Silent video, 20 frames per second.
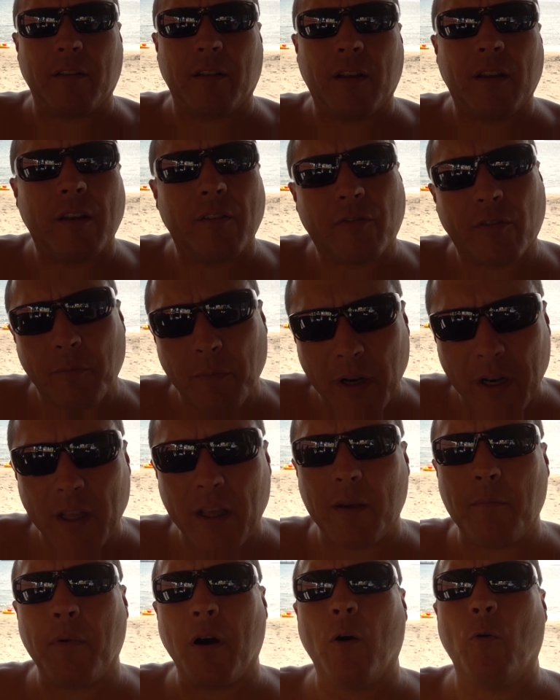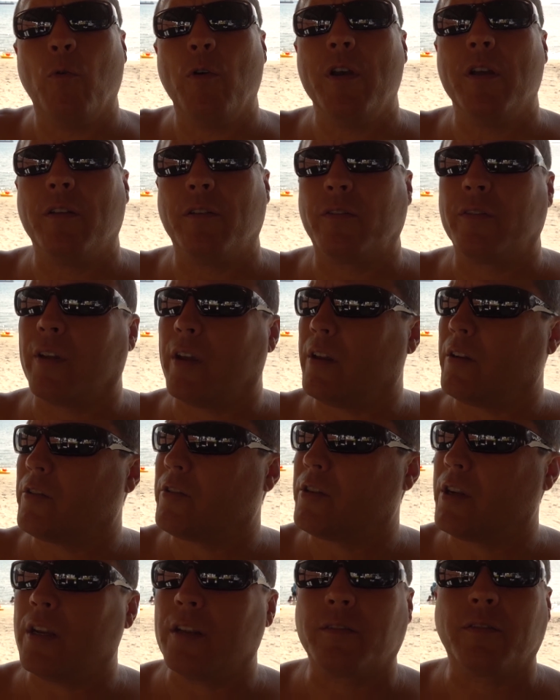and then for me to get my wit and say,
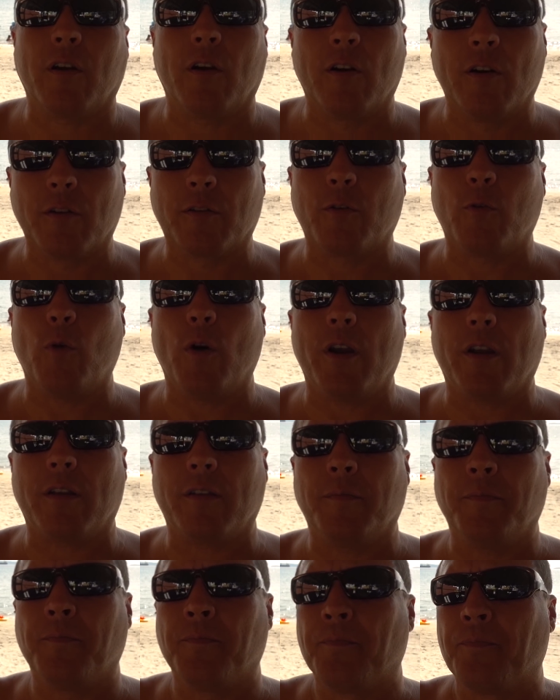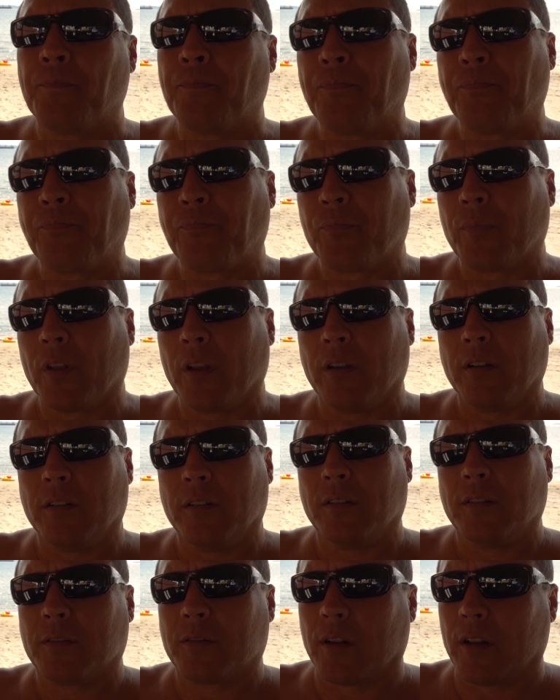shit, it's an earthquake.
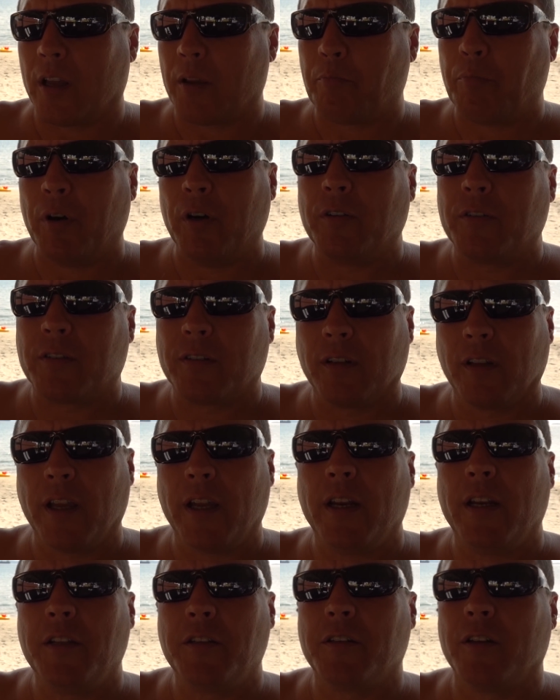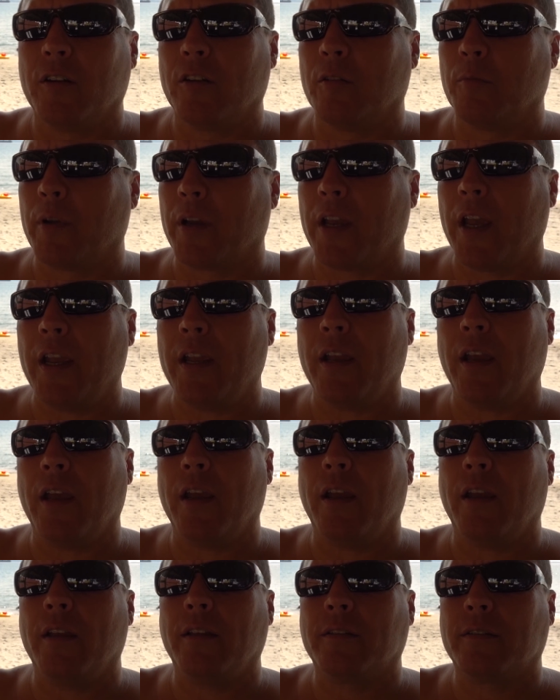So I like punch the ladies, you know, I'm like, hey, hey,
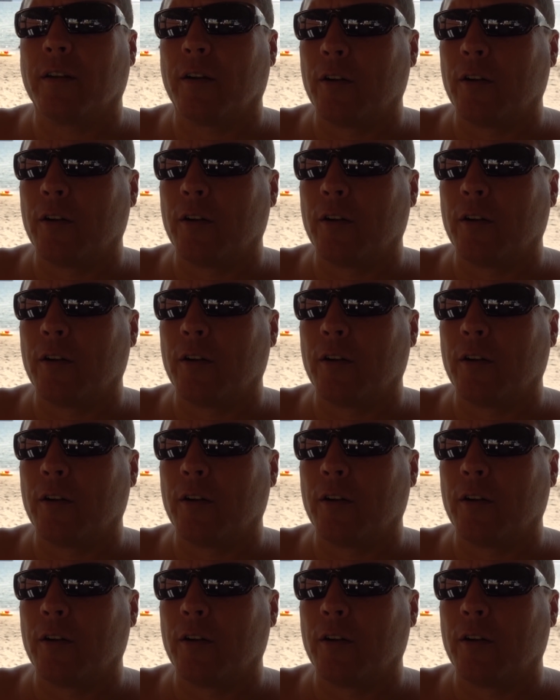hey, it's an